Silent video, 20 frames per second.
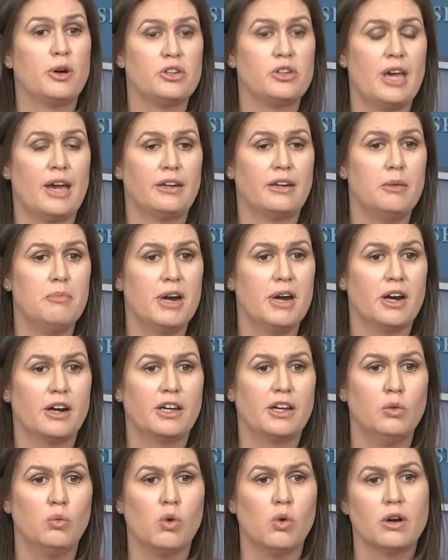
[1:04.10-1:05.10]
prove their
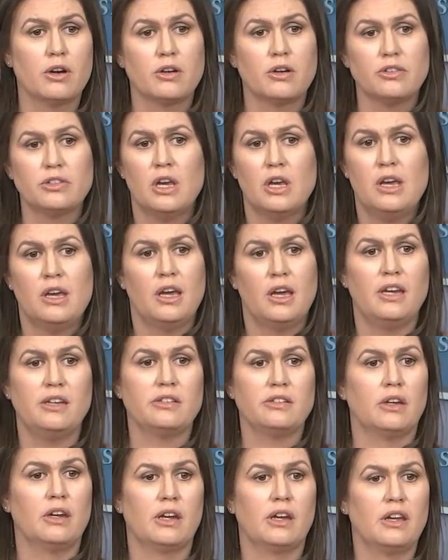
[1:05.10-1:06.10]
innocence or guilt.
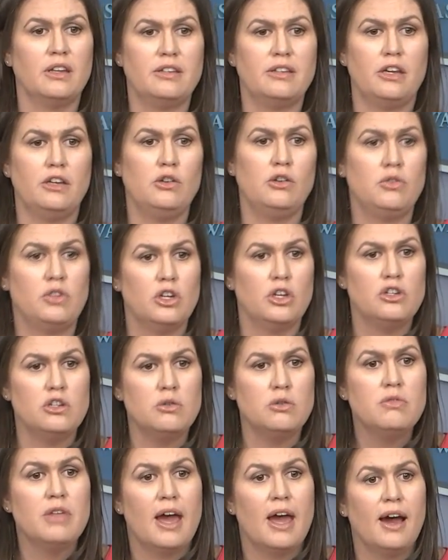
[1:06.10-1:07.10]
The Russians
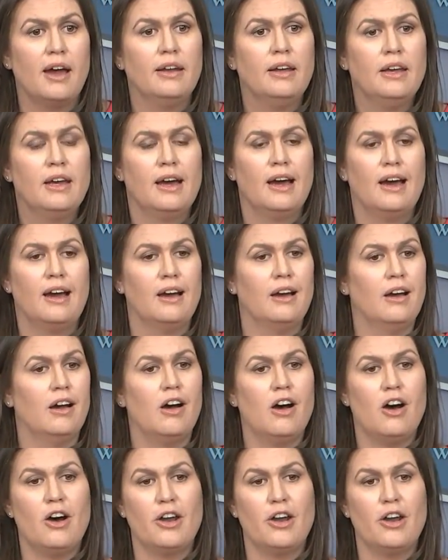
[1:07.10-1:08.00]
reportedly want to